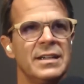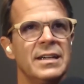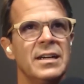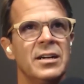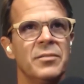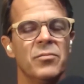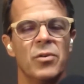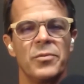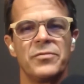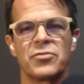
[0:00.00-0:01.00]
What
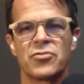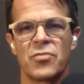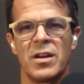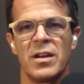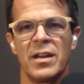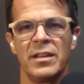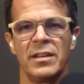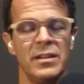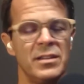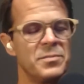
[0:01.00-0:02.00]
we've tried,
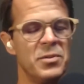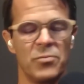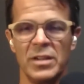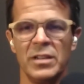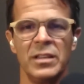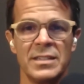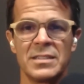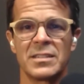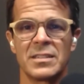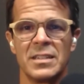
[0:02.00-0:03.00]
and it's been really
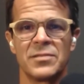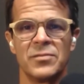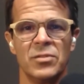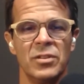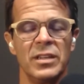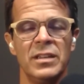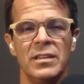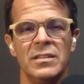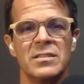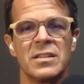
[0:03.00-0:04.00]
successful,
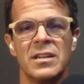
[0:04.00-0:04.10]
is